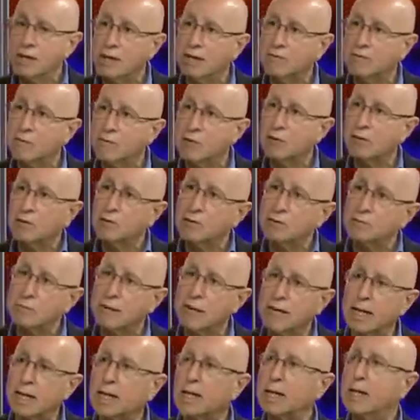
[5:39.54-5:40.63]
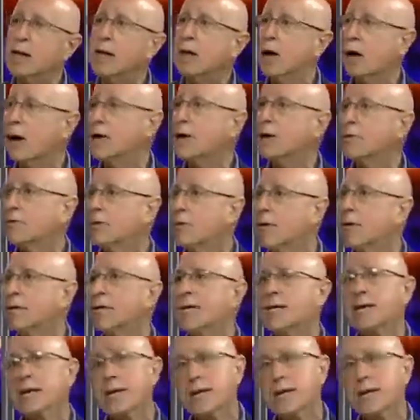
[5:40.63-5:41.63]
they focused mainly on creating